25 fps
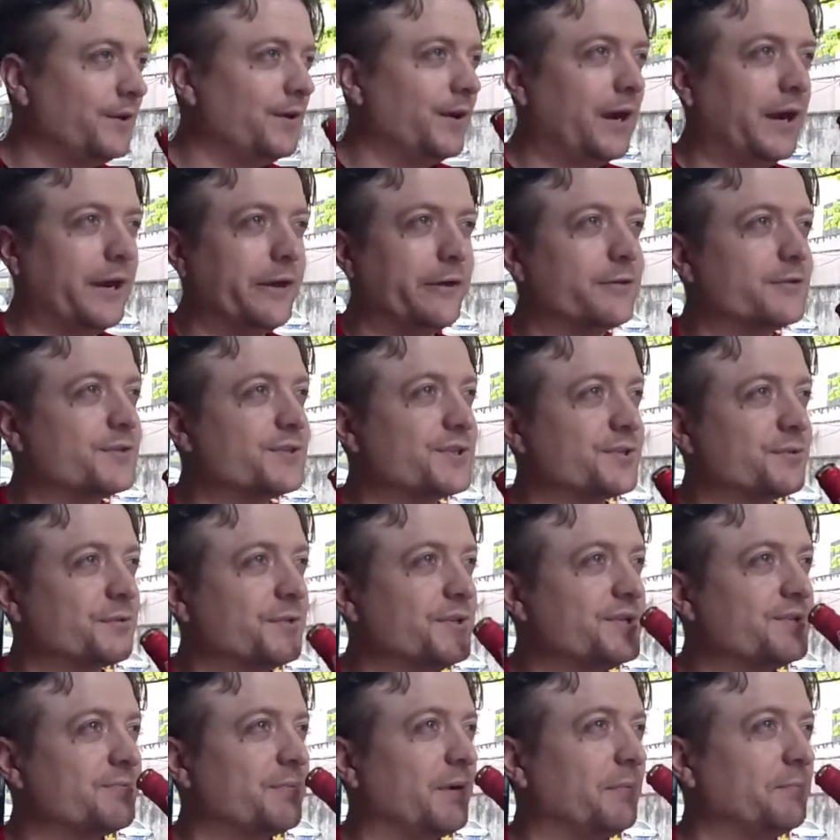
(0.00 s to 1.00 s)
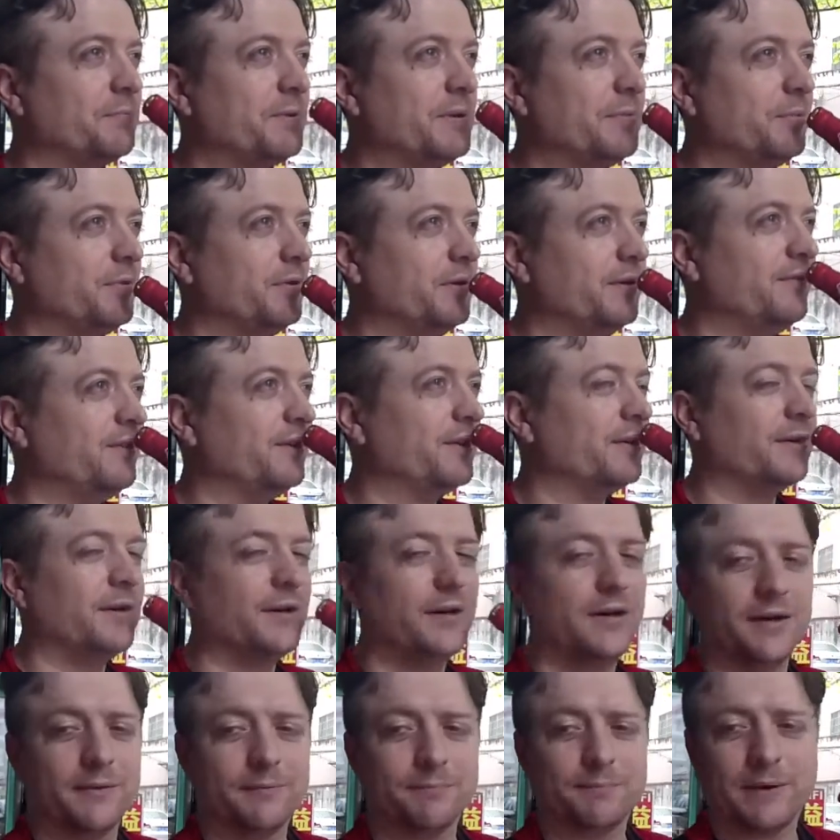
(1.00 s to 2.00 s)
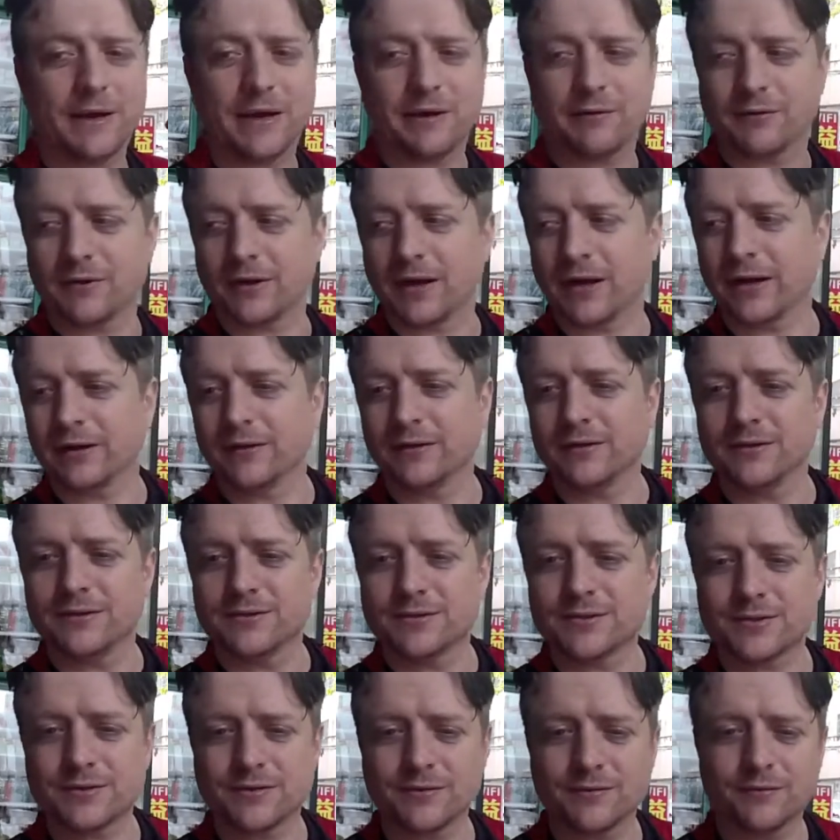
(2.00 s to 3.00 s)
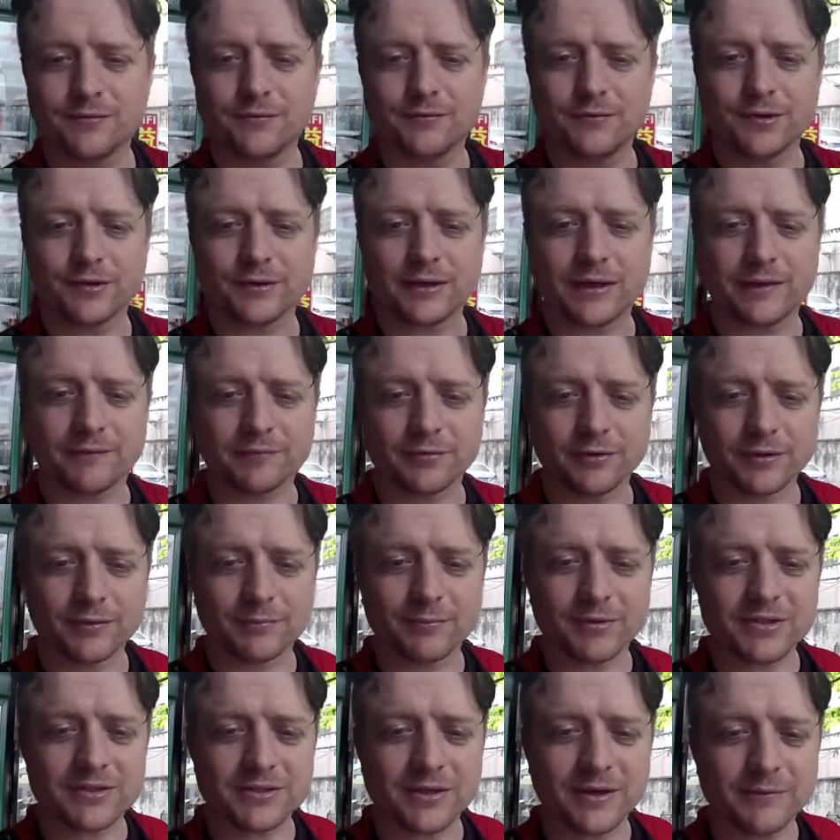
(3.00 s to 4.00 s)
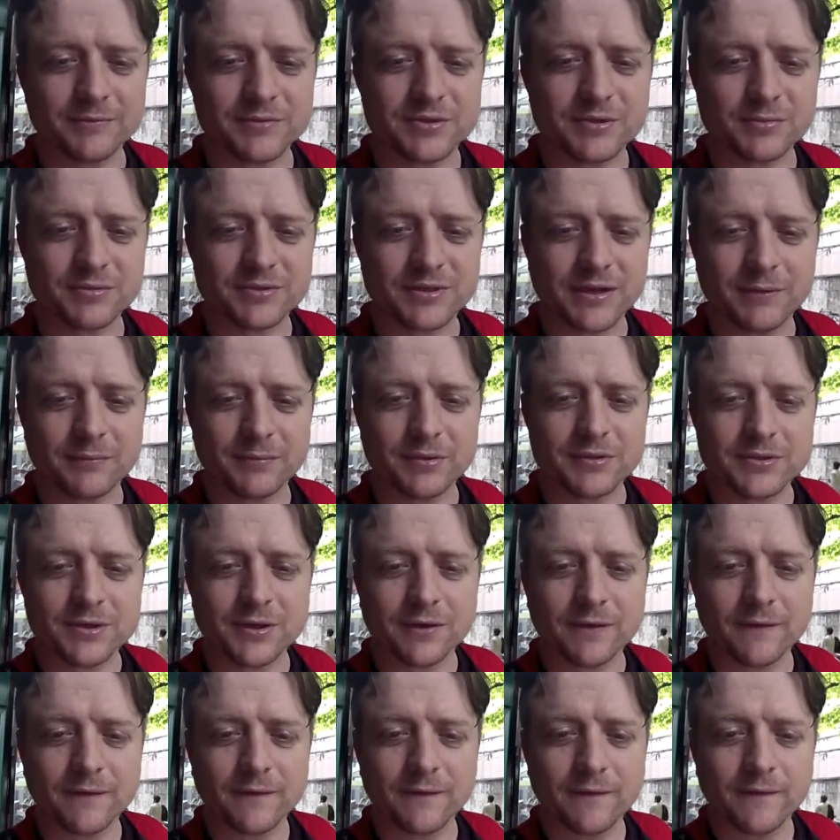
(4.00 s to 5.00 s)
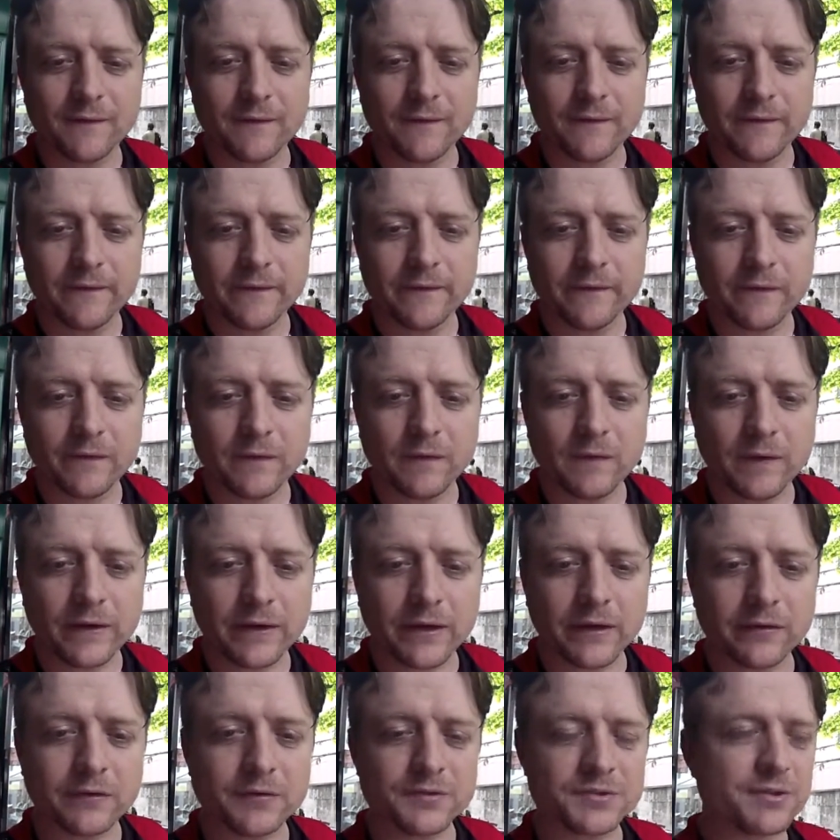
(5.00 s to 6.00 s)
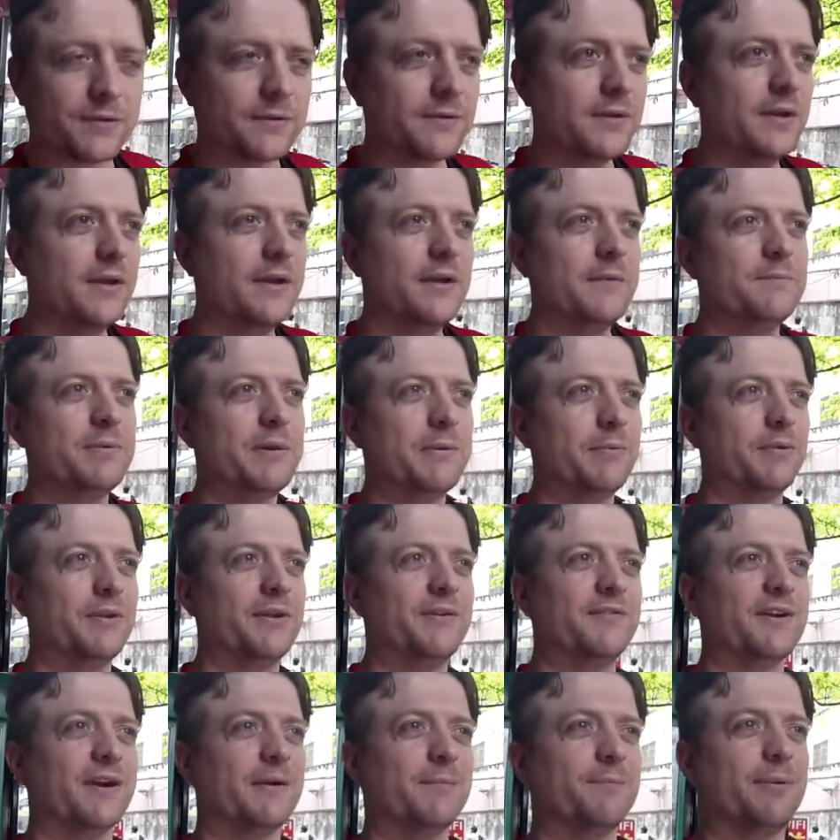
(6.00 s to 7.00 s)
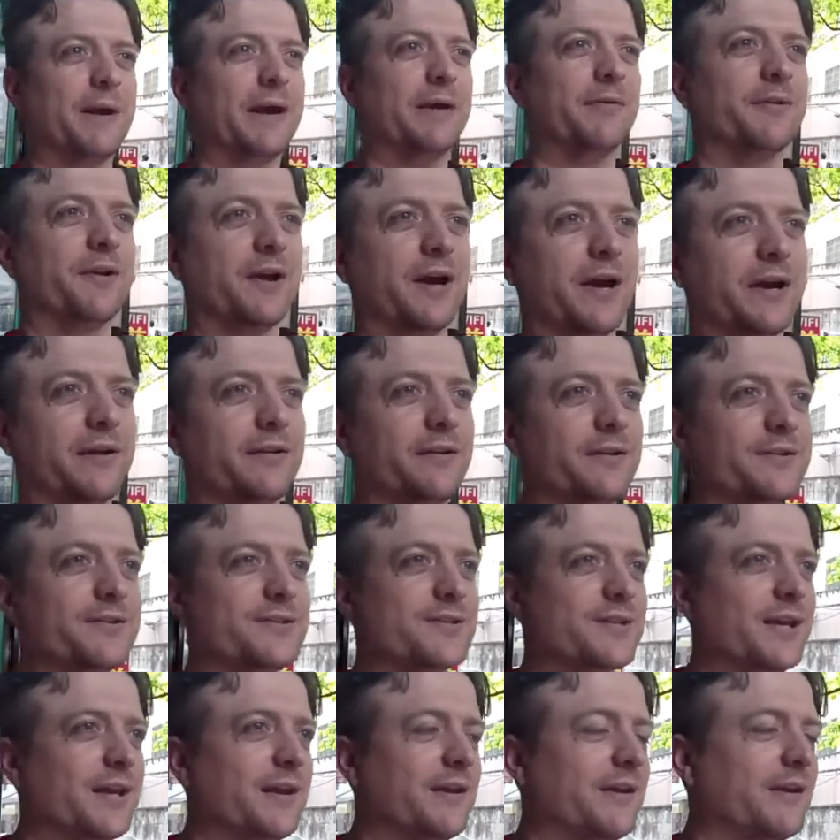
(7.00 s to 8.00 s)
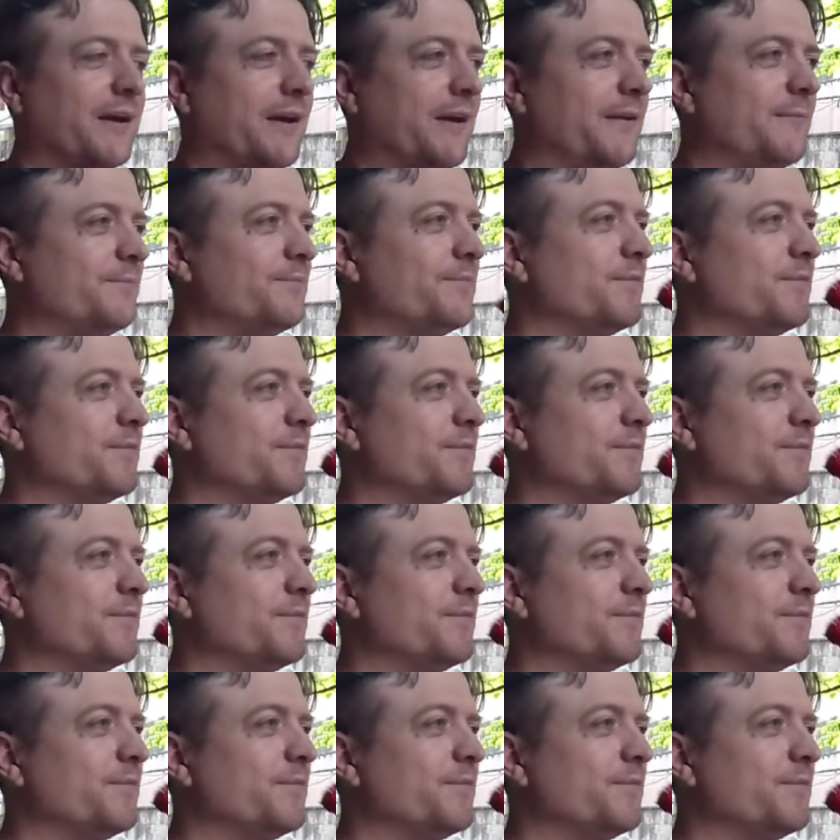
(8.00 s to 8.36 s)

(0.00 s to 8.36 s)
I heard stories about people living on pirate islands. I have to look at my time, see what time it is here. Oh, I gotta go see. People living on pirate islands and not